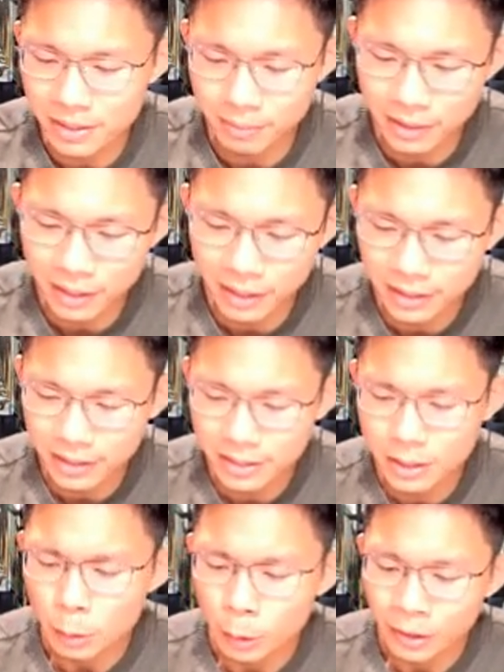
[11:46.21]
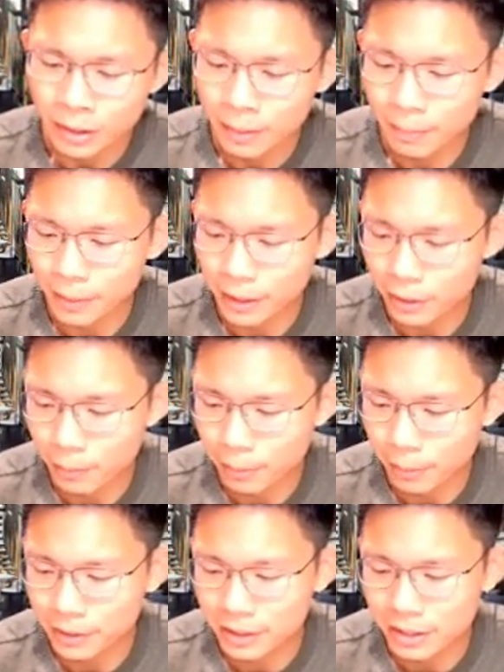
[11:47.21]
like this, but your
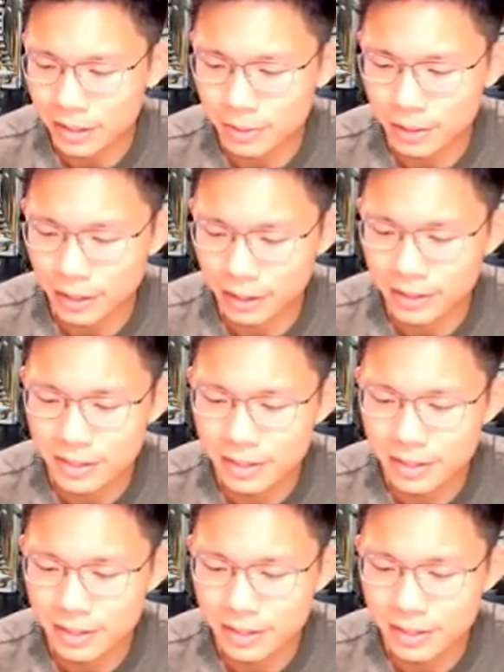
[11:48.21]
property has been like this?